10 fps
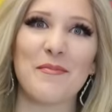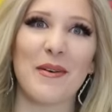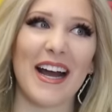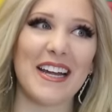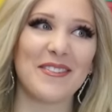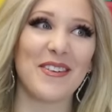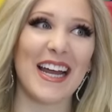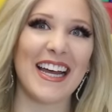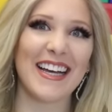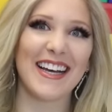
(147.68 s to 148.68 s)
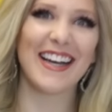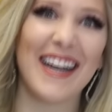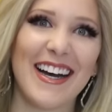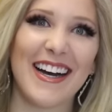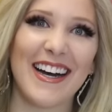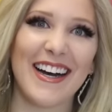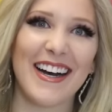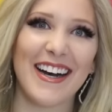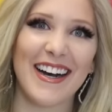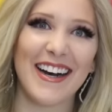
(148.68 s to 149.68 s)
it bite me? You have to find
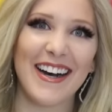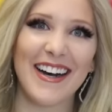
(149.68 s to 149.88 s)
that out.